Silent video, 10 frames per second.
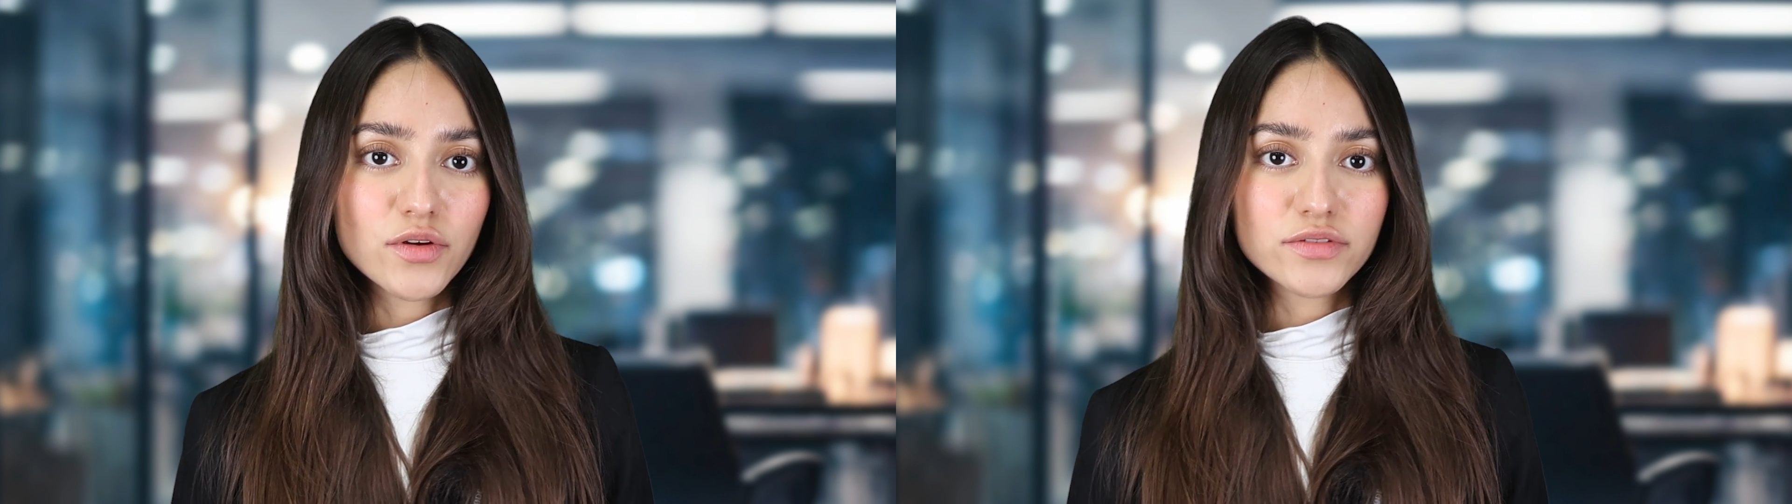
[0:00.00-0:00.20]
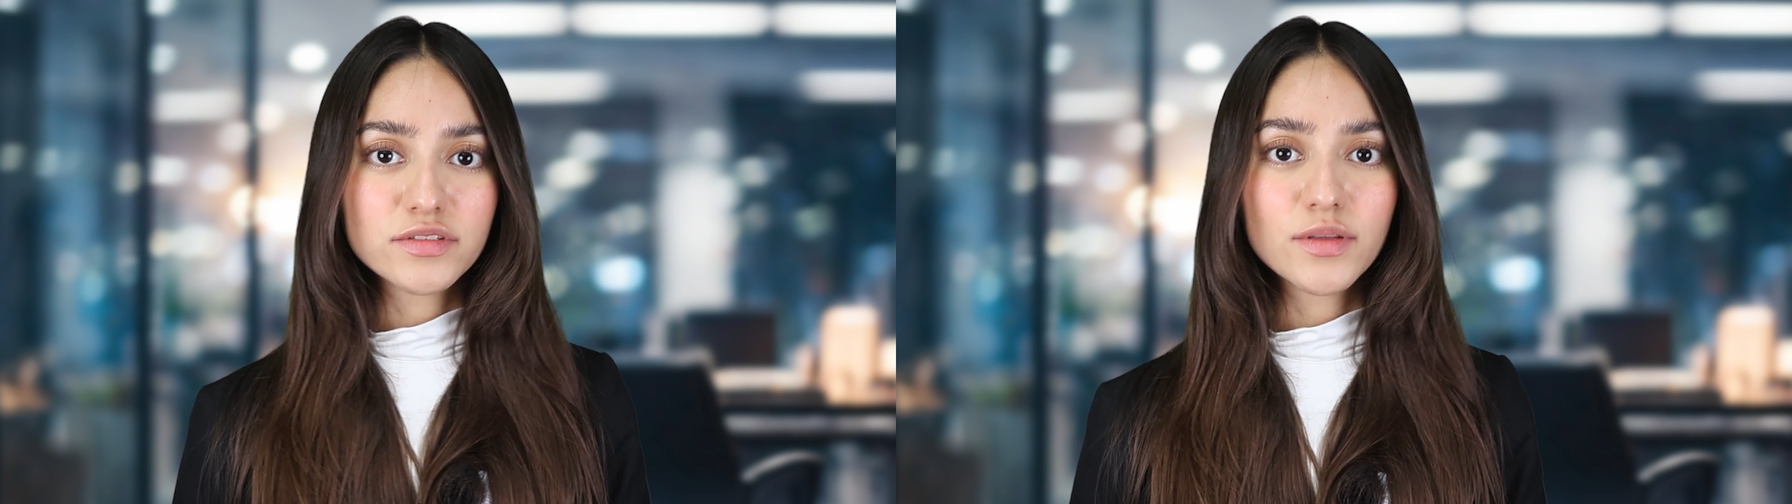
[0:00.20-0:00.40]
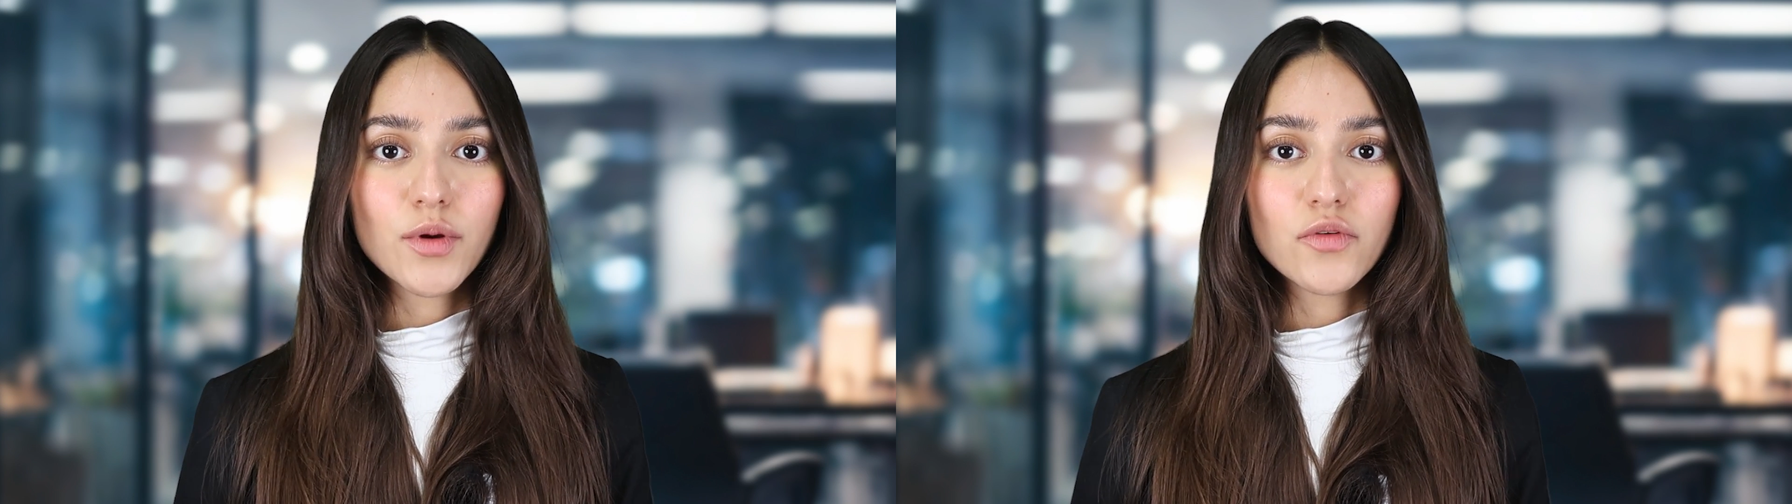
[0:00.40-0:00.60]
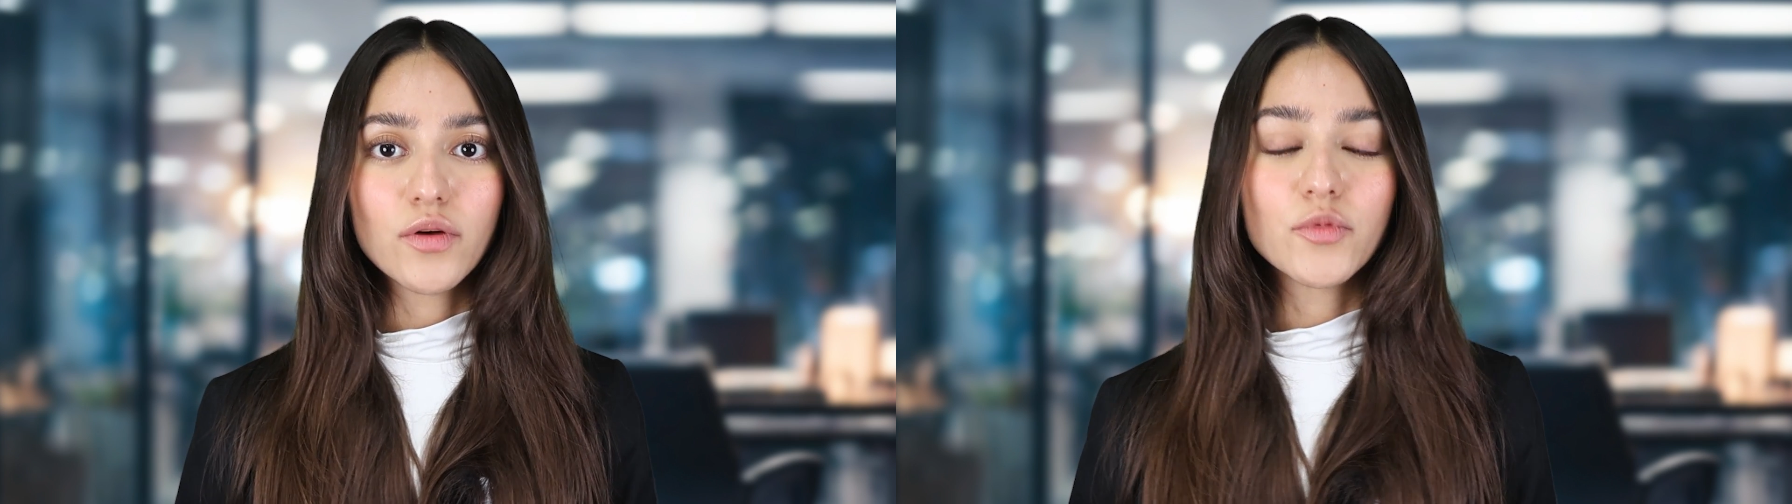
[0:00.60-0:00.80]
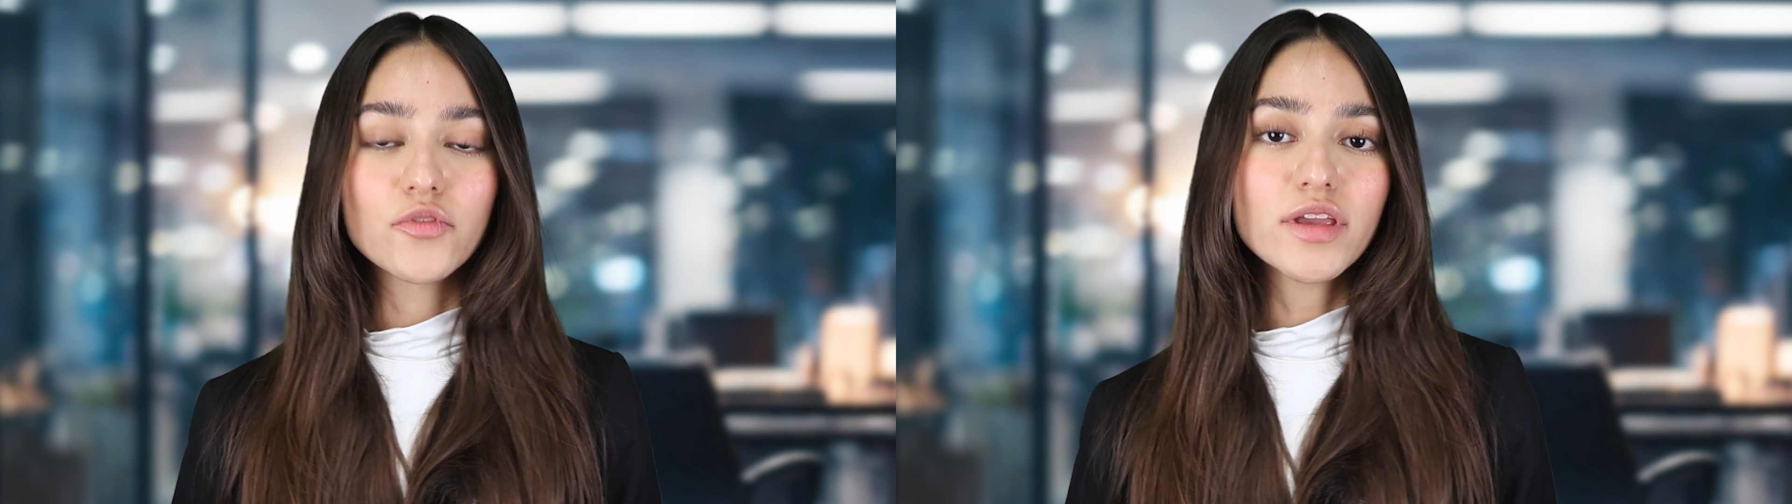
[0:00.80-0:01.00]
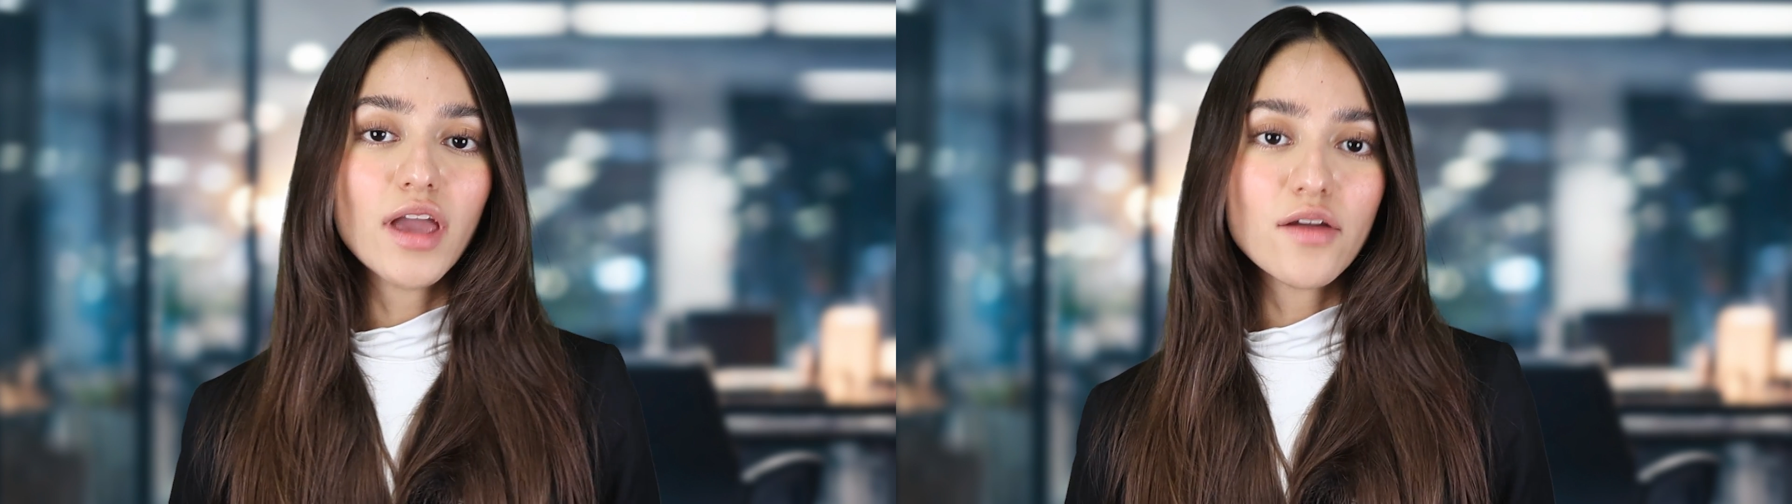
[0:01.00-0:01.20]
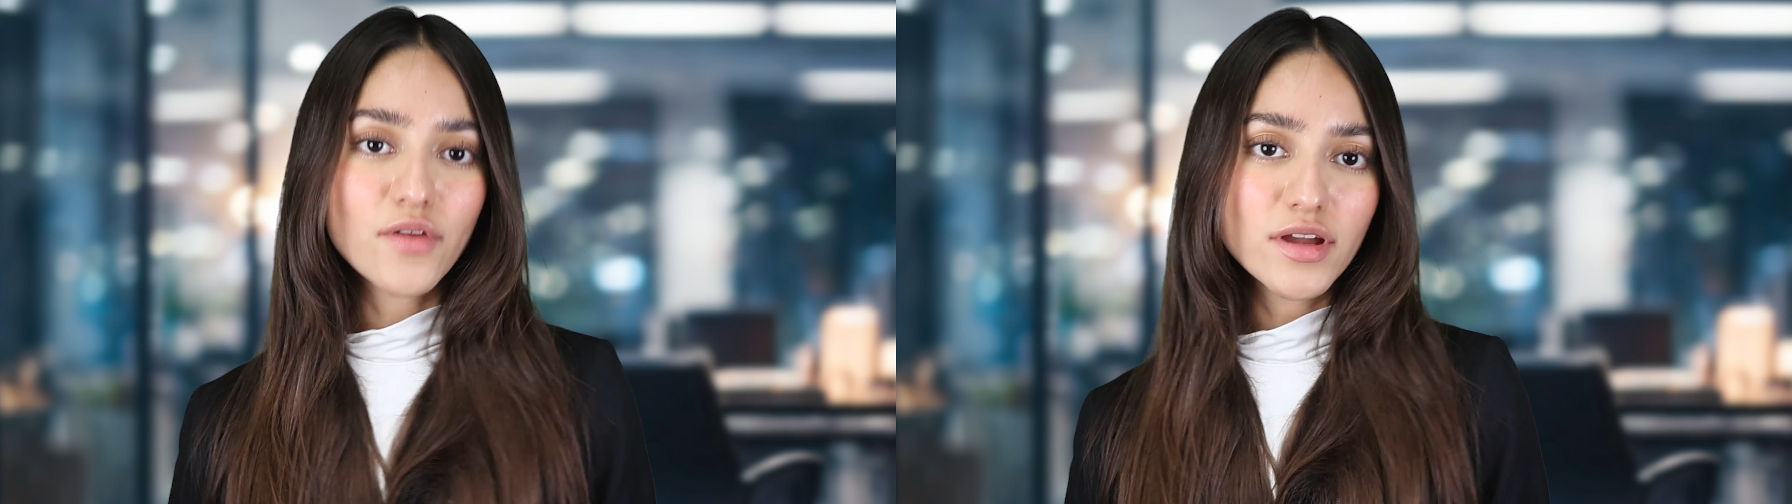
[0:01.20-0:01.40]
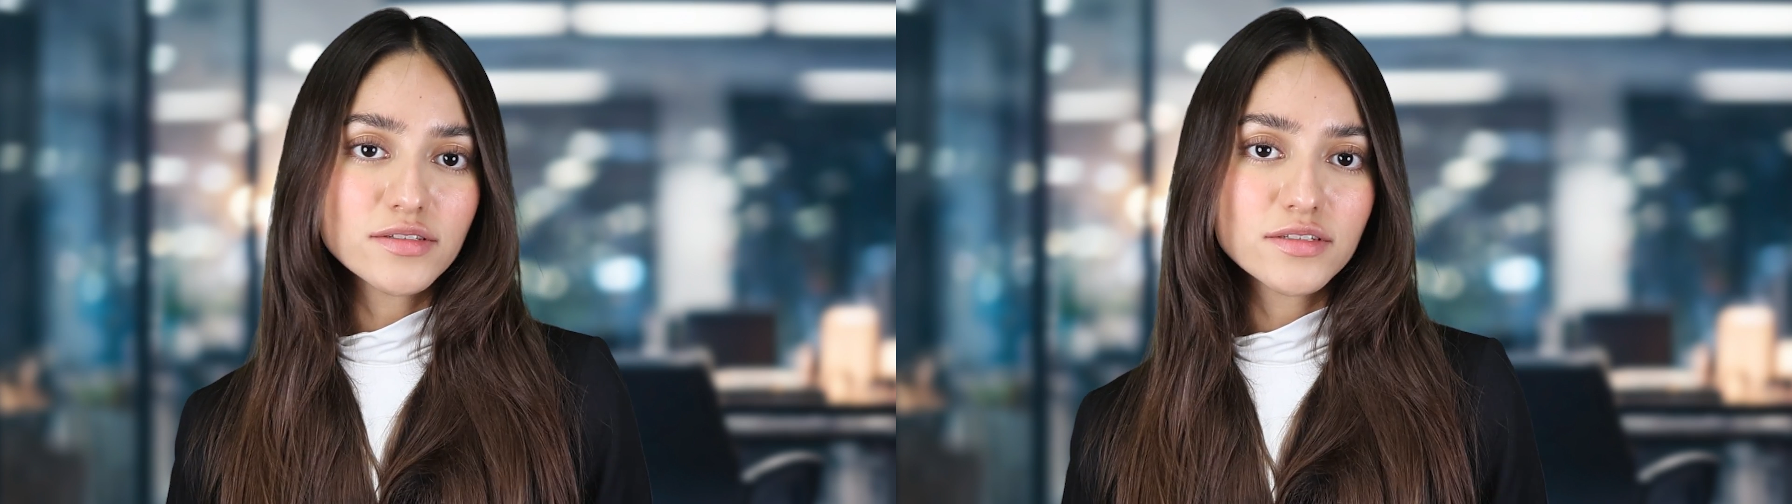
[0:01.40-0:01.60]
crosses above a moving
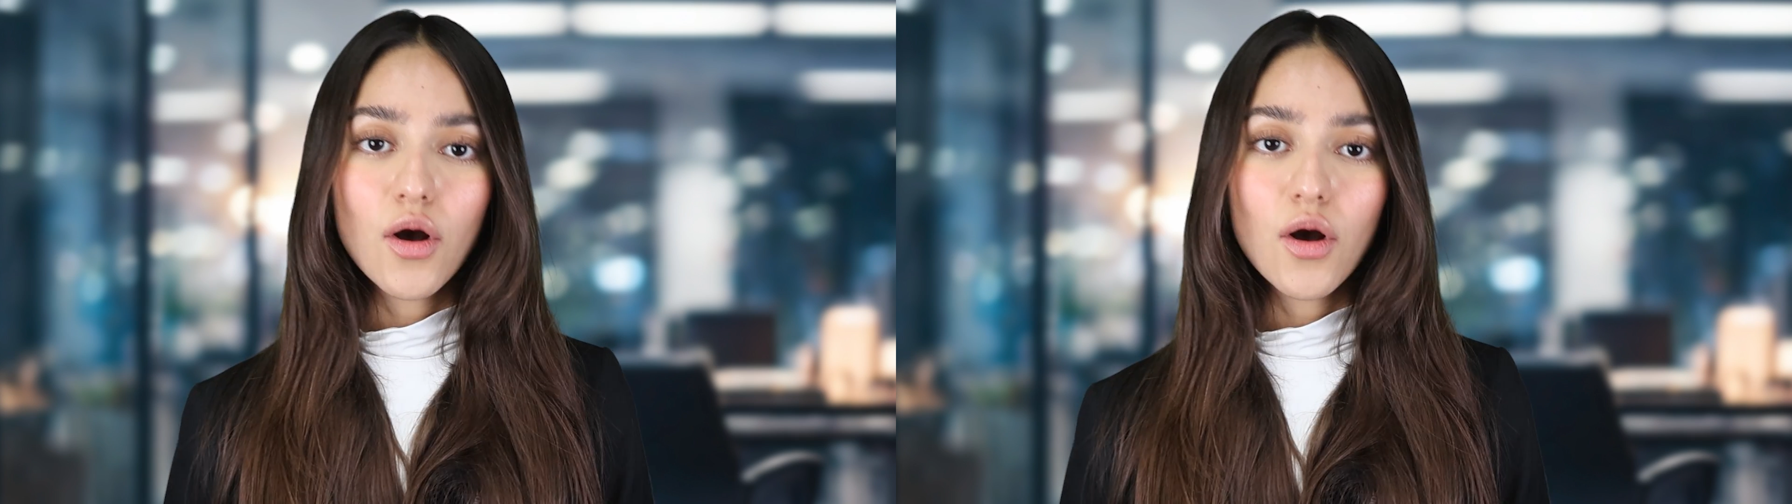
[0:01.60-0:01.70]
average?